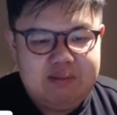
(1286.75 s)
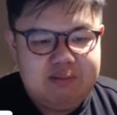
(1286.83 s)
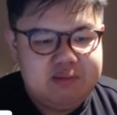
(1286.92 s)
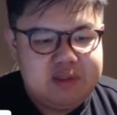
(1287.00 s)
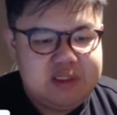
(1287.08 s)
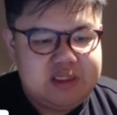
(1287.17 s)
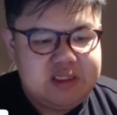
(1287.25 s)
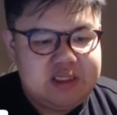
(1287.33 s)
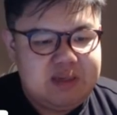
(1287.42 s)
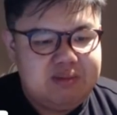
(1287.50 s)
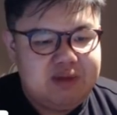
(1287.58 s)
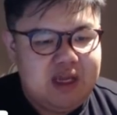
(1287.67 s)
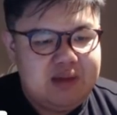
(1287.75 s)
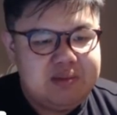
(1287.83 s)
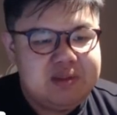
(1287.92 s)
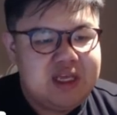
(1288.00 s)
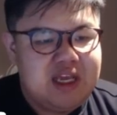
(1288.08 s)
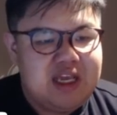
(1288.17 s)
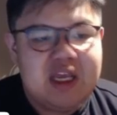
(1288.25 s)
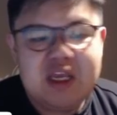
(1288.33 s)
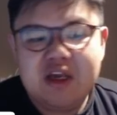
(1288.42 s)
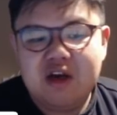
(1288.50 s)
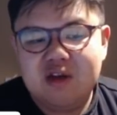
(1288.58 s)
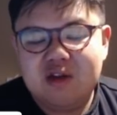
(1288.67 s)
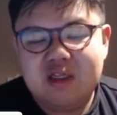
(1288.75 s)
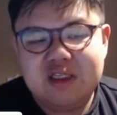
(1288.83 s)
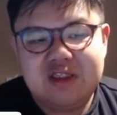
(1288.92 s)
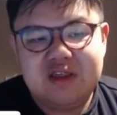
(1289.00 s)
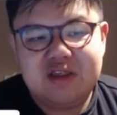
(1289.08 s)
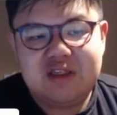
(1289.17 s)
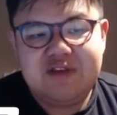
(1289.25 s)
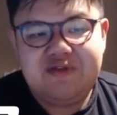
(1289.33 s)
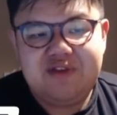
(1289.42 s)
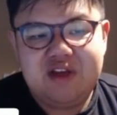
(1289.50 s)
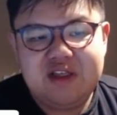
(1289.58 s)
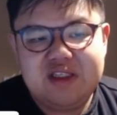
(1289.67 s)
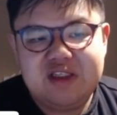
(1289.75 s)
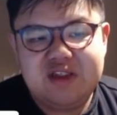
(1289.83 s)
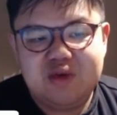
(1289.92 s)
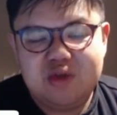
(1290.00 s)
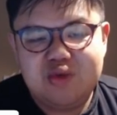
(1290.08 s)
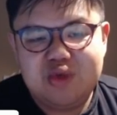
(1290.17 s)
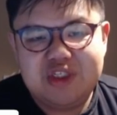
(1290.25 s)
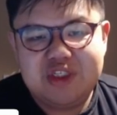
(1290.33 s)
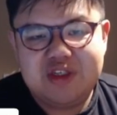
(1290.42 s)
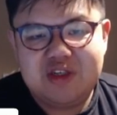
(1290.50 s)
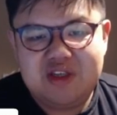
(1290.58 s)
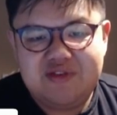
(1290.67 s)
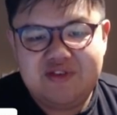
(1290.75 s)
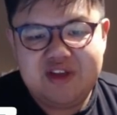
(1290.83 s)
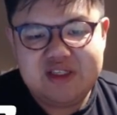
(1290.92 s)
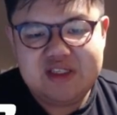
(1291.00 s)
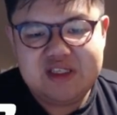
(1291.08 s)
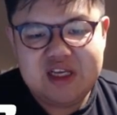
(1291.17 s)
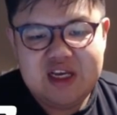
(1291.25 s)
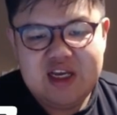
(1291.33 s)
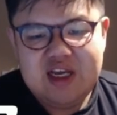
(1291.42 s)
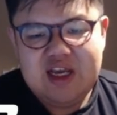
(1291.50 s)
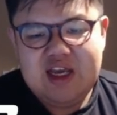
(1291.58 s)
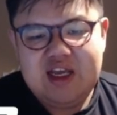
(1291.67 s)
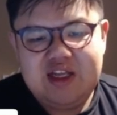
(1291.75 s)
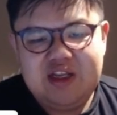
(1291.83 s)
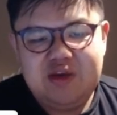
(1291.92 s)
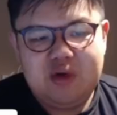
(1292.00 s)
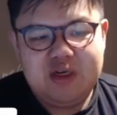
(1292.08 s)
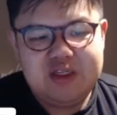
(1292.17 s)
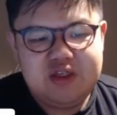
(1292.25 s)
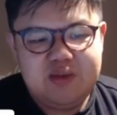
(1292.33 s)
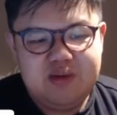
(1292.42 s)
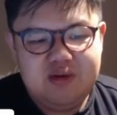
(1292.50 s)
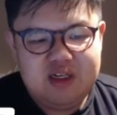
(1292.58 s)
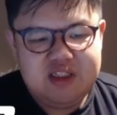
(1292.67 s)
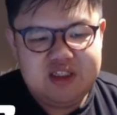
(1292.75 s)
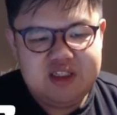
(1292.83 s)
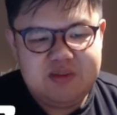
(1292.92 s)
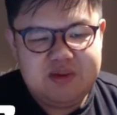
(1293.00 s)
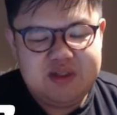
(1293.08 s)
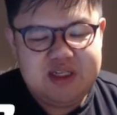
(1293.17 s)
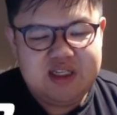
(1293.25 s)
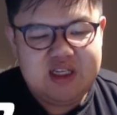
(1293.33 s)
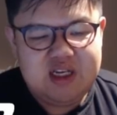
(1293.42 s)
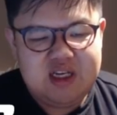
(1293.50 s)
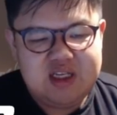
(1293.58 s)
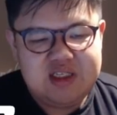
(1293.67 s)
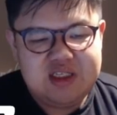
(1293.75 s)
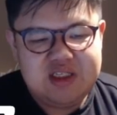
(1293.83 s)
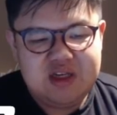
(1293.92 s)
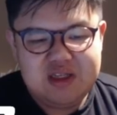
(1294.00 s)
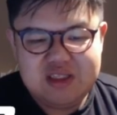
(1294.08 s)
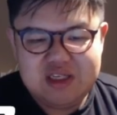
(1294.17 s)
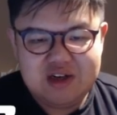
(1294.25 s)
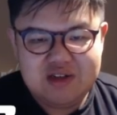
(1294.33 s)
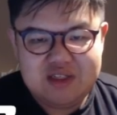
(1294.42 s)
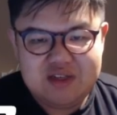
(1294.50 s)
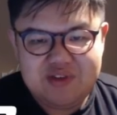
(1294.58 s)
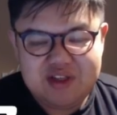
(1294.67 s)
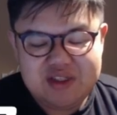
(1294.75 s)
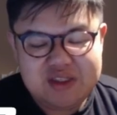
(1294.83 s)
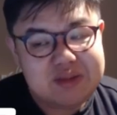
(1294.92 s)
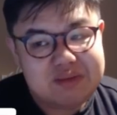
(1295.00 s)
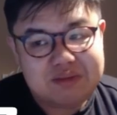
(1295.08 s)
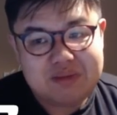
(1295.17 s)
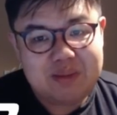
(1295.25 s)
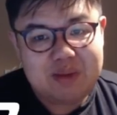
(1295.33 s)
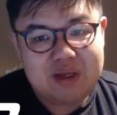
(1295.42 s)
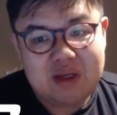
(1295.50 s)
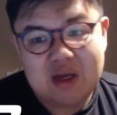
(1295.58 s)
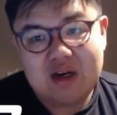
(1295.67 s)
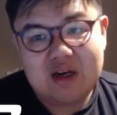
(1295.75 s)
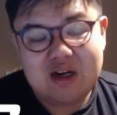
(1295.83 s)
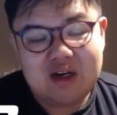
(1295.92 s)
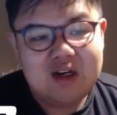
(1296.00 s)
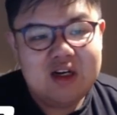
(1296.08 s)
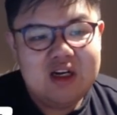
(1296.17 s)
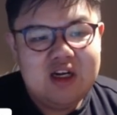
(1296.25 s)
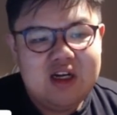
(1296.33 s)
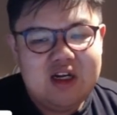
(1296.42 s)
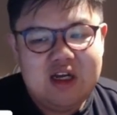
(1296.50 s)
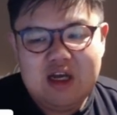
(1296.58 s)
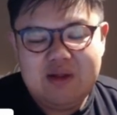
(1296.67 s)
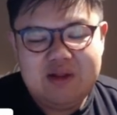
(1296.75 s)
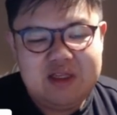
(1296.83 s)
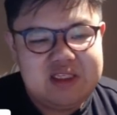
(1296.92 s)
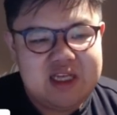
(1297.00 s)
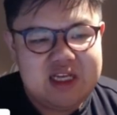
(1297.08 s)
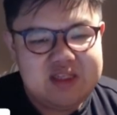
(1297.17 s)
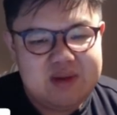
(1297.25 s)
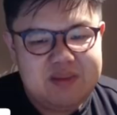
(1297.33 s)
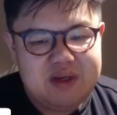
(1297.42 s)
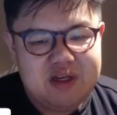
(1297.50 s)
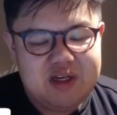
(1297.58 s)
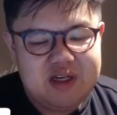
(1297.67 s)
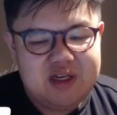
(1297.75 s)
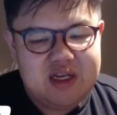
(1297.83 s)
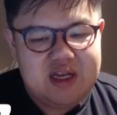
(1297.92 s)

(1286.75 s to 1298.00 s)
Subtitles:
Sometimes they econ this to defense or switch it to defense, and you want to Super Rush it to protect it because it's got 0 defense. Maybe, I don't know. These cards might be good.